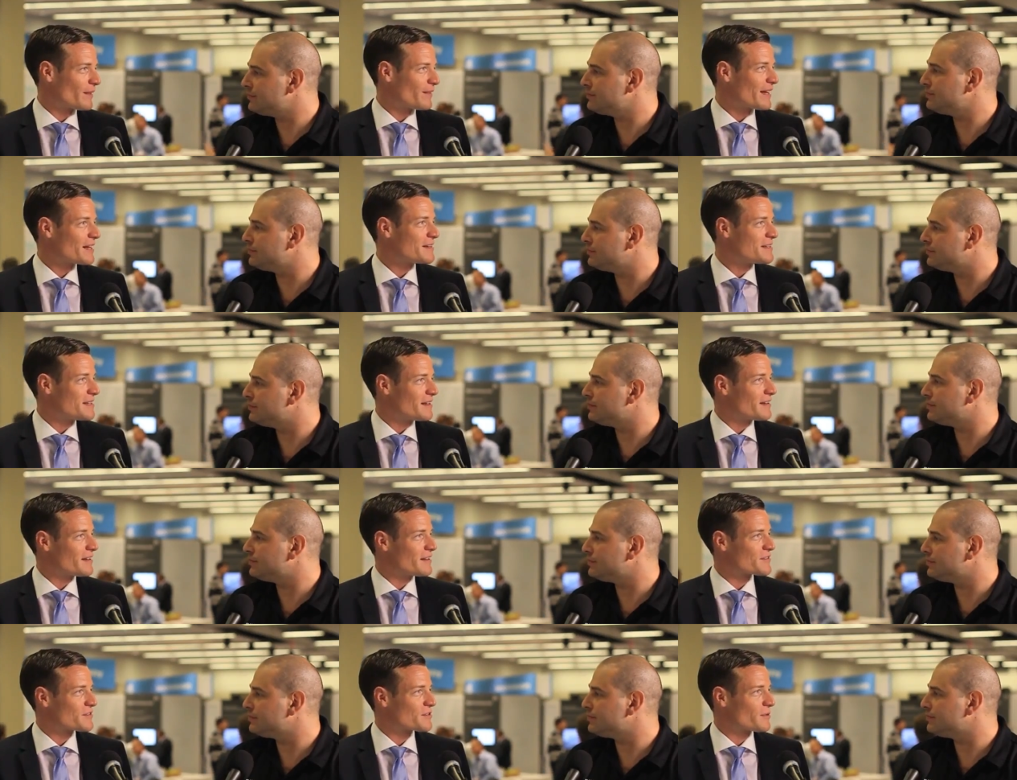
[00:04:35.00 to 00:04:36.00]
Speaker 1: And the
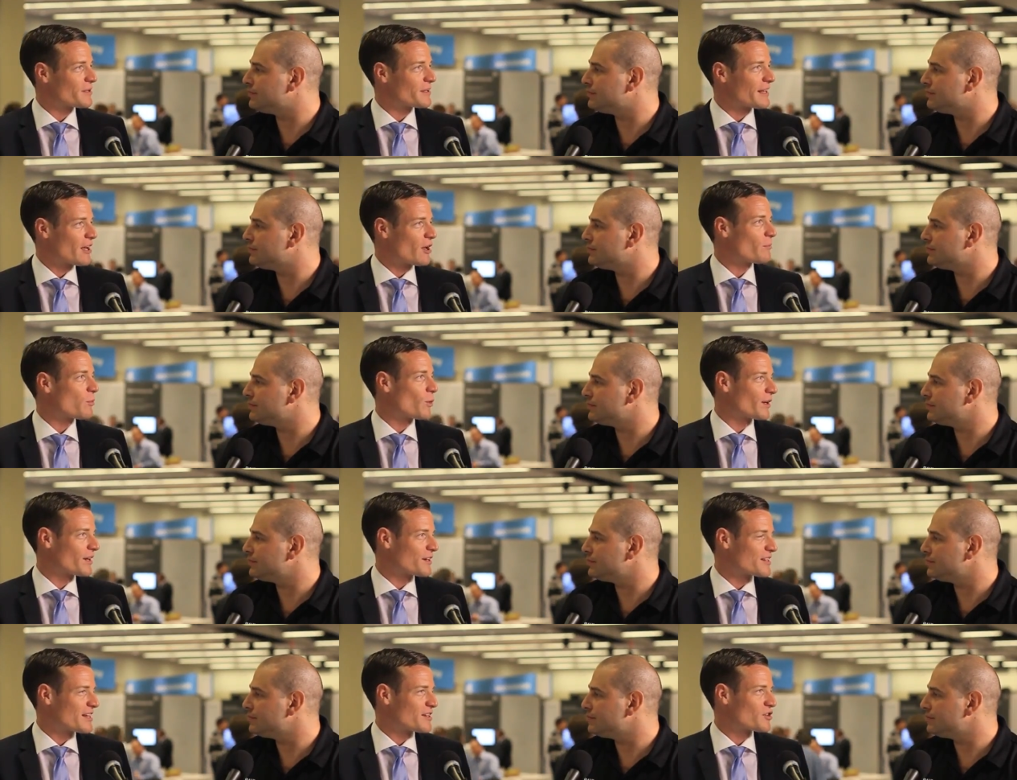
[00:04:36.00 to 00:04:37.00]
idea is to really help
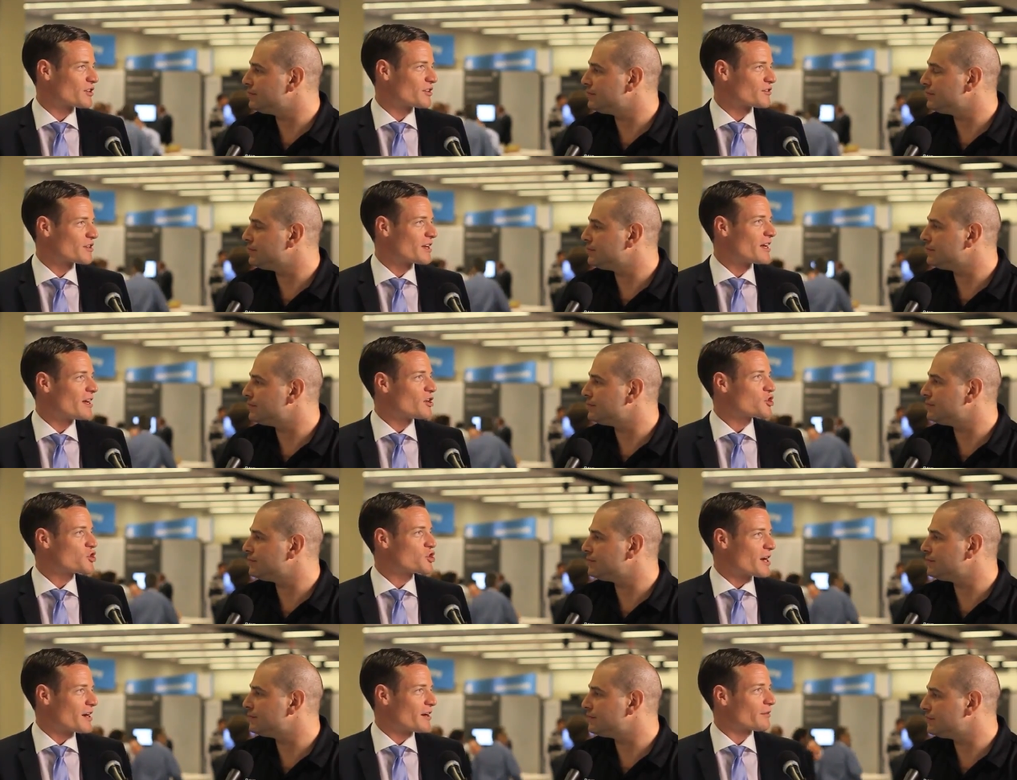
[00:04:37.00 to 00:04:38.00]
organizations
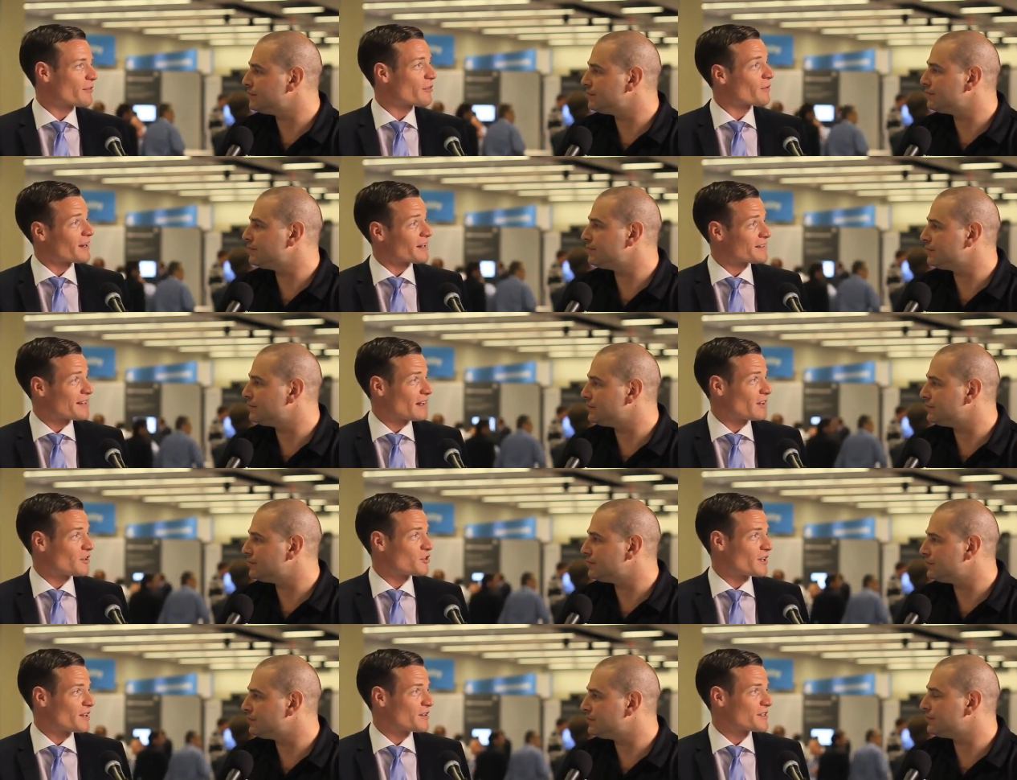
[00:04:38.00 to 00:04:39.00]
share threat
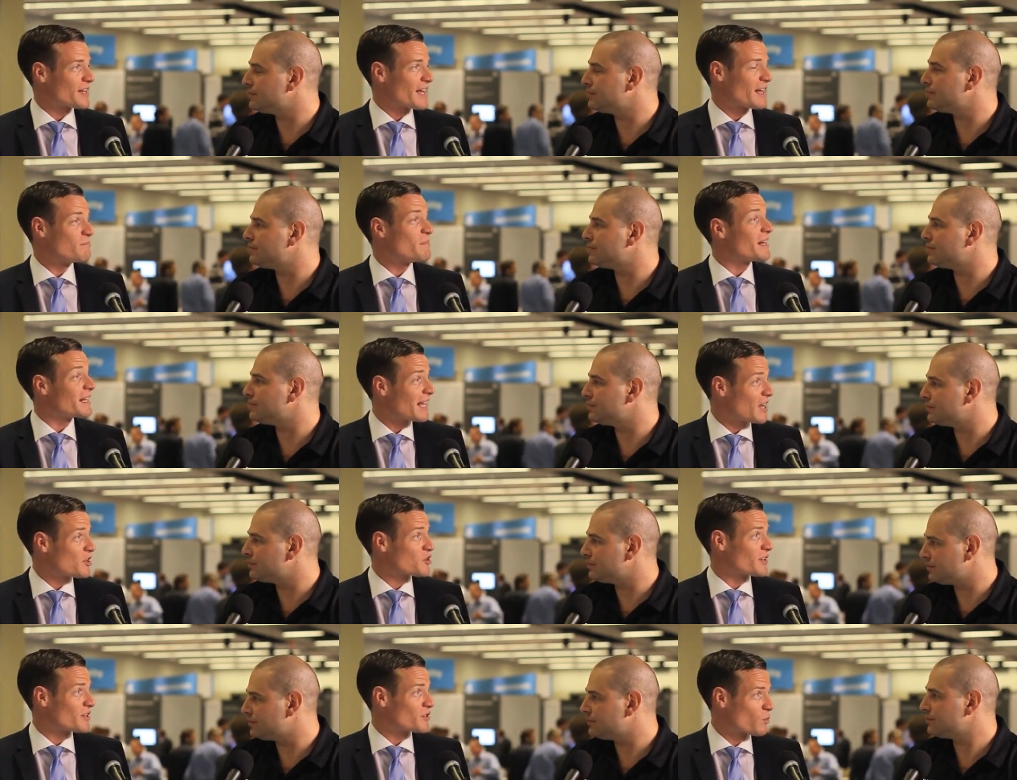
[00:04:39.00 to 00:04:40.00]
intelligence and
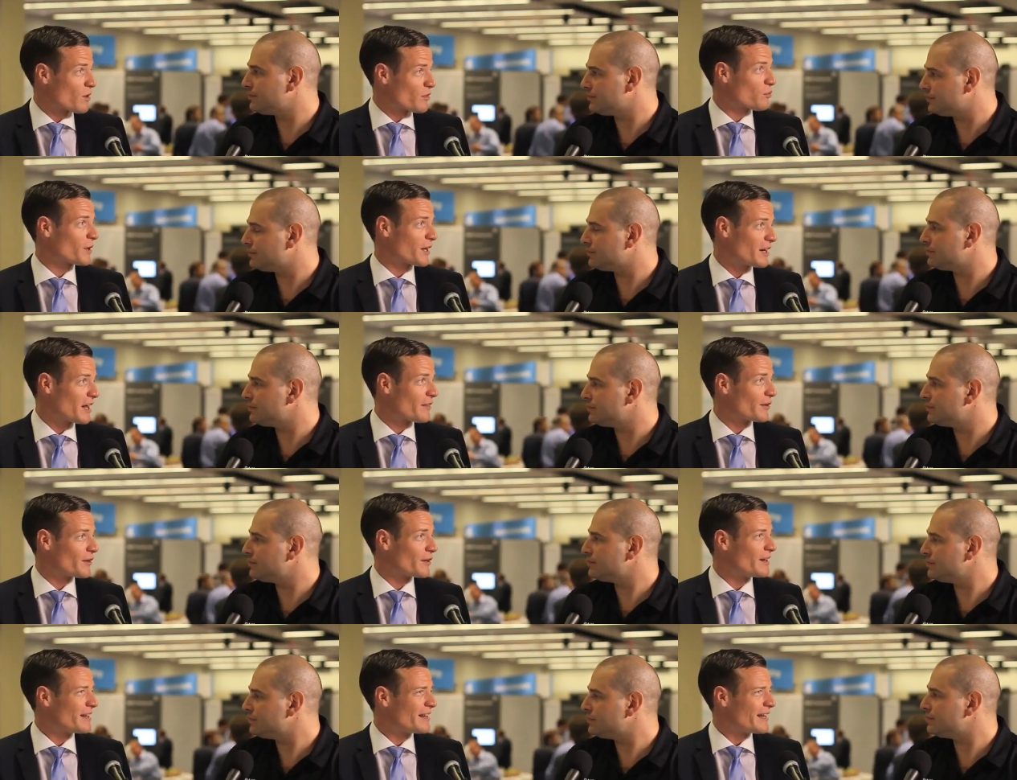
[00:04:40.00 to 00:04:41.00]
mitigations with one
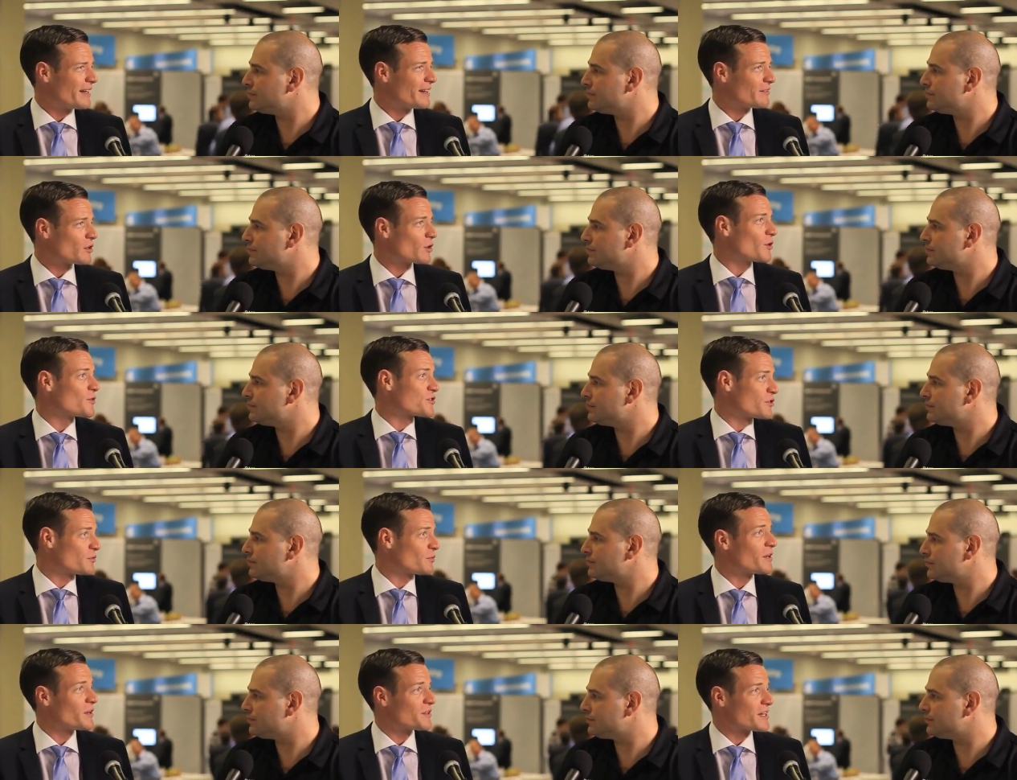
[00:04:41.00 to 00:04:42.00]
another in close
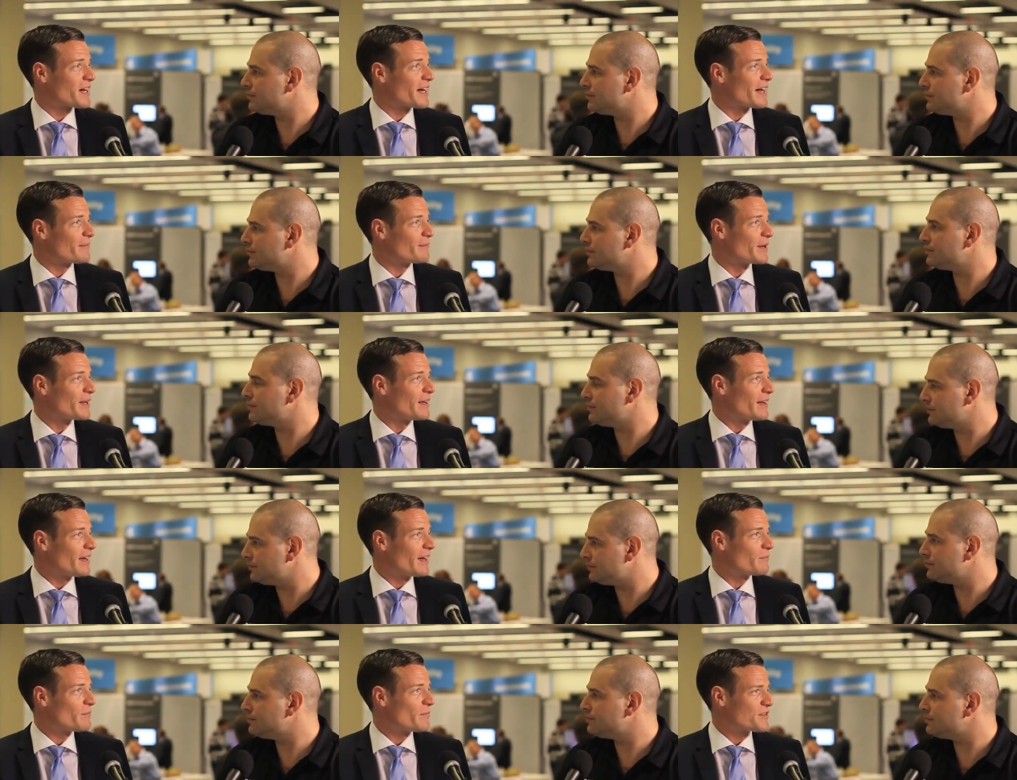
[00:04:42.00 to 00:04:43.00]
to real time.
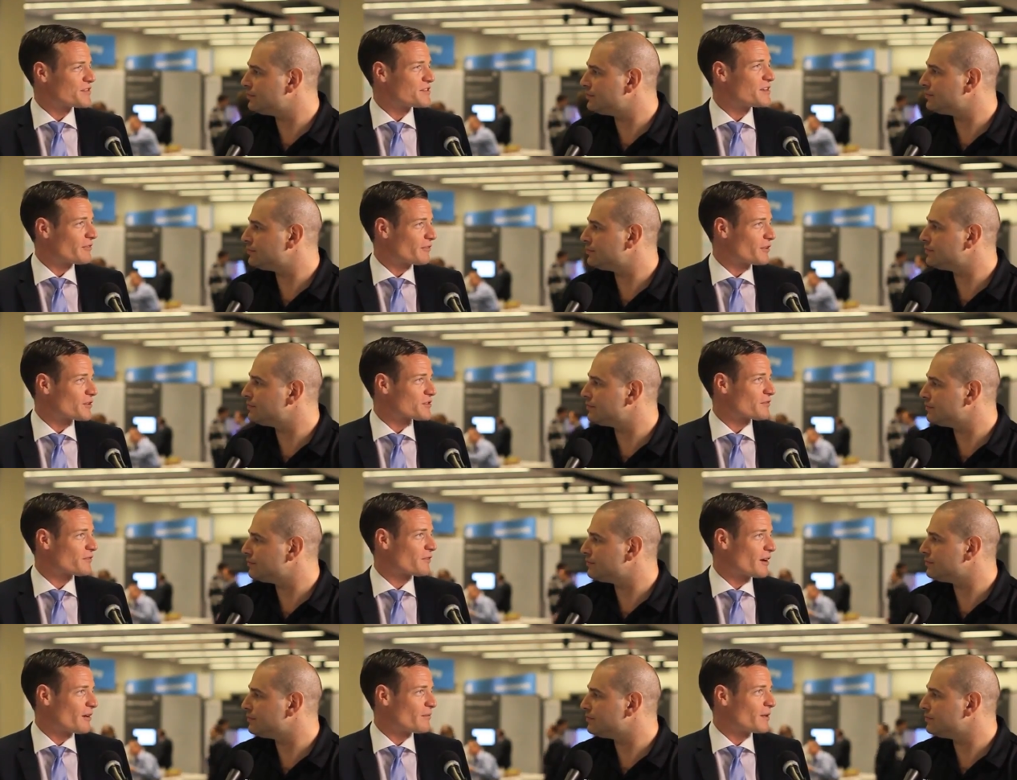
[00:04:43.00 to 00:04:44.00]
Mm-hmm. Um, this differs
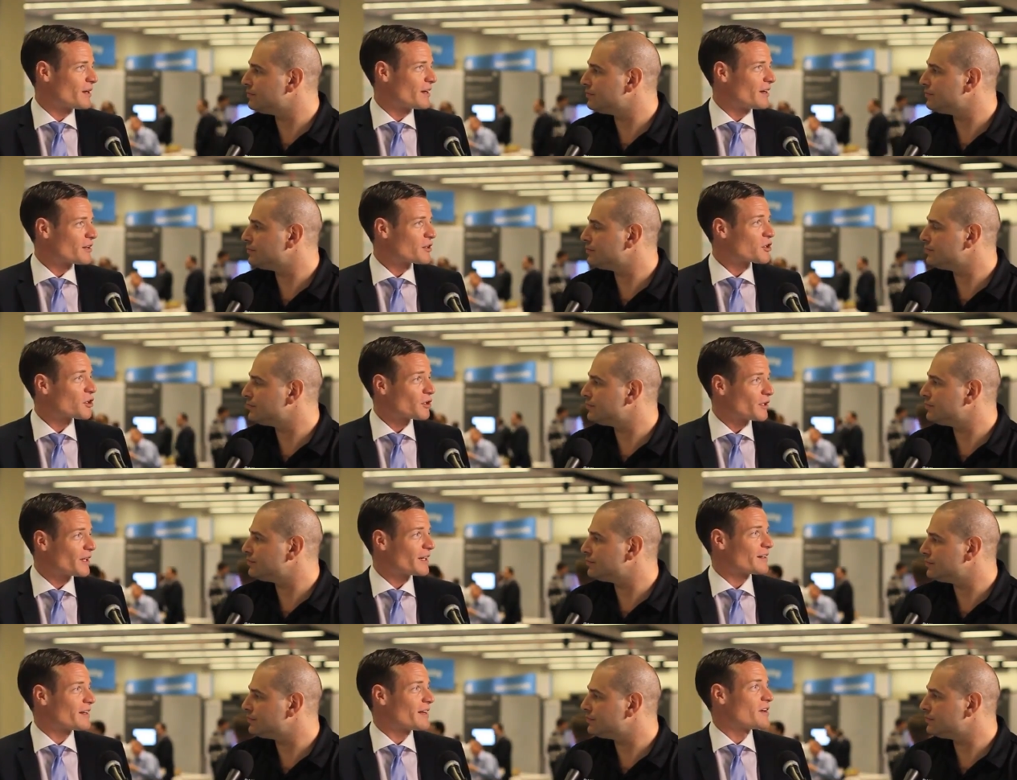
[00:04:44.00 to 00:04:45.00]
from
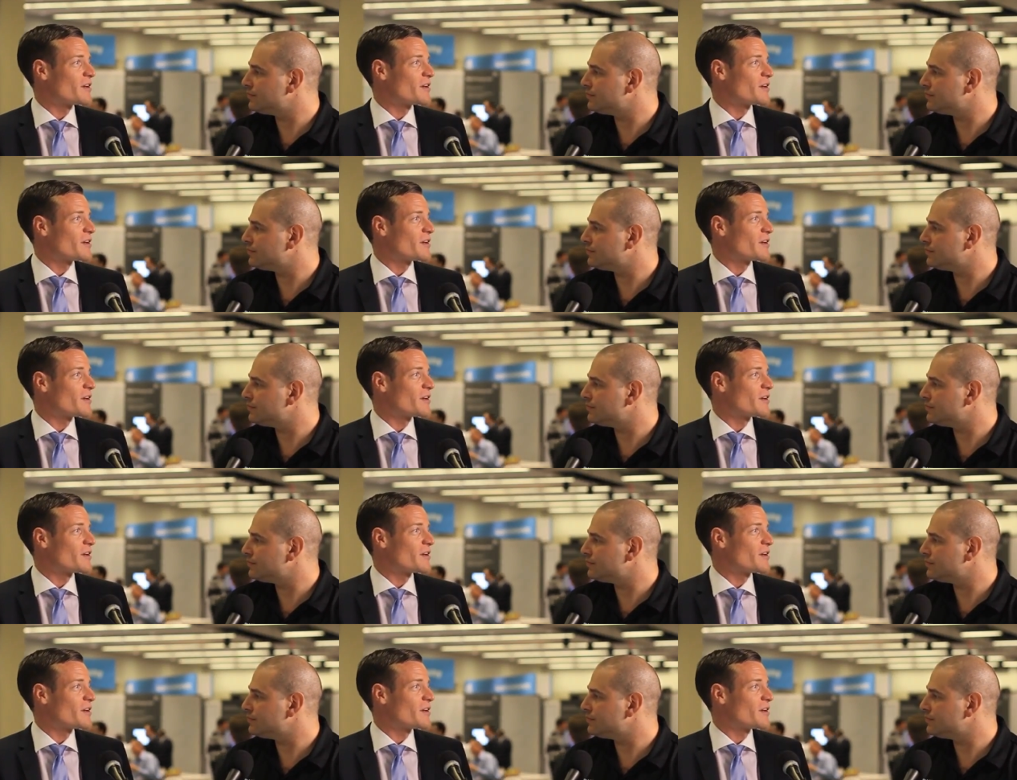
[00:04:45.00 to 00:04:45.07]
current